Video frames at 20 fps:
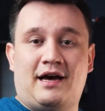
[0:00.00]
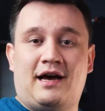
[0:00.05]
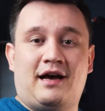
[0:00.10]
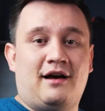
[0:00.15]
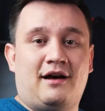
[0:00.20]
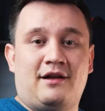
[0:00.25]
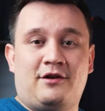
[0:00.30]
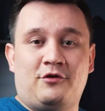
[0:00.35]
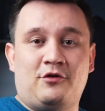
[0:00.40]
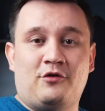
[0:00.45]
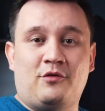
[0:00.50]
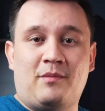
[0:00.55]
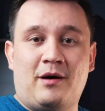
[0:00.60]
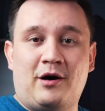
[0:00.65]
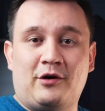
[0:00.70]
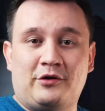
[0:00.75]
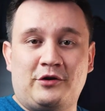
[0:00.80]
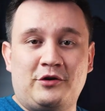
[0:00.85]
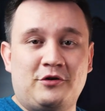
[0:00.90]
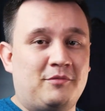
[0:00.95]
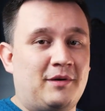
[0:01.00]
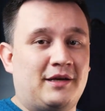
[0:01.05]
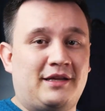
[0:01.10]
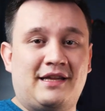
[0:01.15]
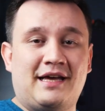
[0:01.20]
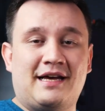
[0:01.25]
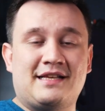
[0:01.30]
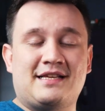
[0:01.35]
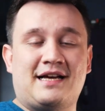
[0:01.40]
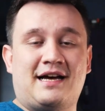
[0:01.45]
I don't know about you, but
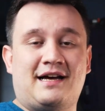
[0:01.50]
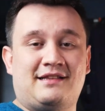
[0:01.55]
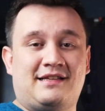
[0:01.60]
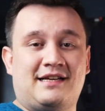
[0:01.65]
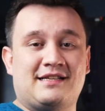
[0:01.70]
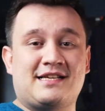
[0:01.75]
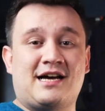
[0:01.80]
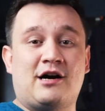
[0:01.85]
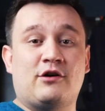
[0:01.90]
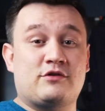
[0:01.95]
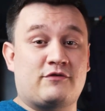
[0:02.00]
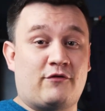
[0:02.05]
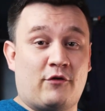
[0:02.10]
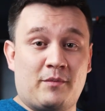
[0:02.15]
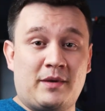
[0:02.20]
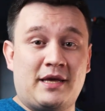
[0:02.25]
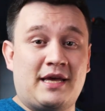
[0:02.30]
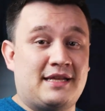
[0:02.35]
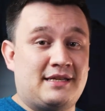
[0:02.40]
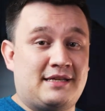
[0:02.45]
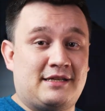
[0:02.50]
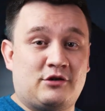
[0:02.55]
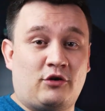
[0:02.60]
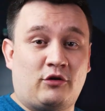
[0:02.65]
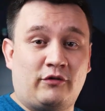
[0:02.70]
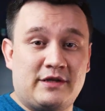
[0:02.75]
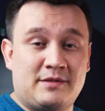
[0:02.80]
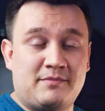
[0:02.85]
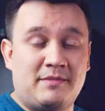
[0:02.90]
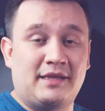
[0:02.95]
that's how it's for me, and it's
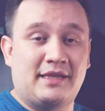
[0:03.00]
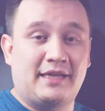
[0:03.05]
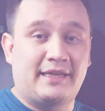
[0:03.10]
always been